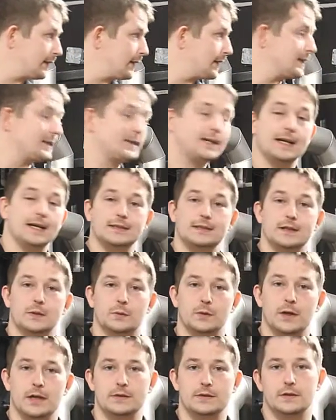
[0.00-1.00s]
can test
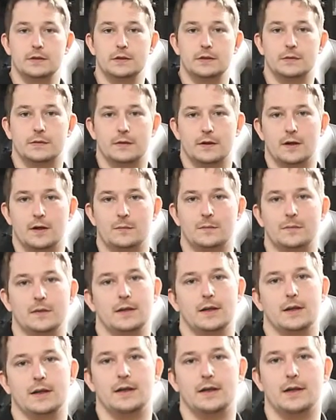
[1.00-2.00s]
compressors from
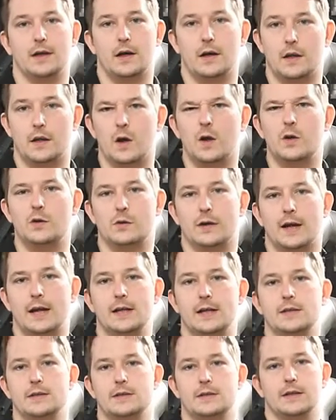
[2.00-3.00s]
a large
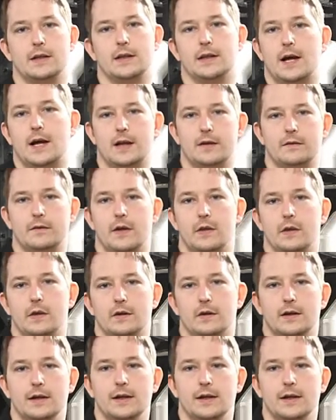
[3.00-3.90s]
range that a lot of other